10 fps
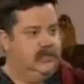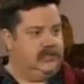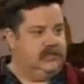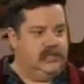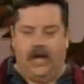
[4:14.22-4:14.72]

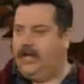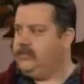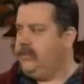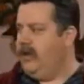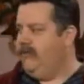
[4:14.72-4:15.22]
This is
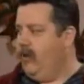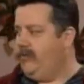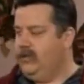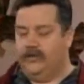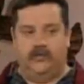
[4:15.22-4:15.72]
God's way of
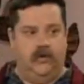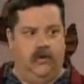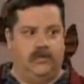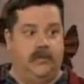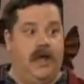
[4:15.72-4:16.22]
opening the
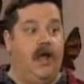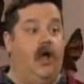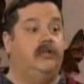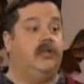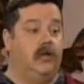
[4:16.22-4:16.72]
door to my
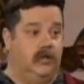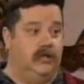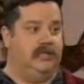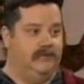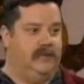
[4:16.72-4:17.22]

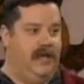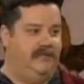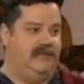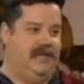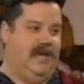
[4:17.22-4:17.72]
alternative
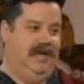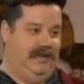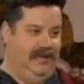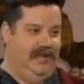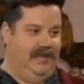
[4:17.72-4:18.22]

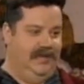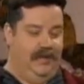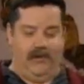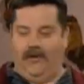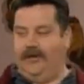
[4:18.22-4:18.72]
lifestyle.
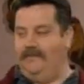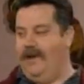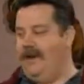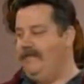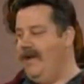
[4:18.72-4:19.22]
I'm going to
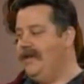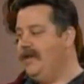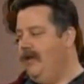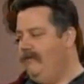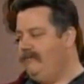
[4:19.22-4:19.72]
marry my
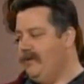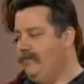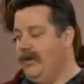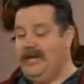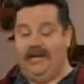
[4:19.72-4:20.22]

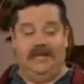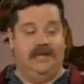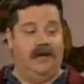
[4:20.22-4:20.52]
golfing buddy,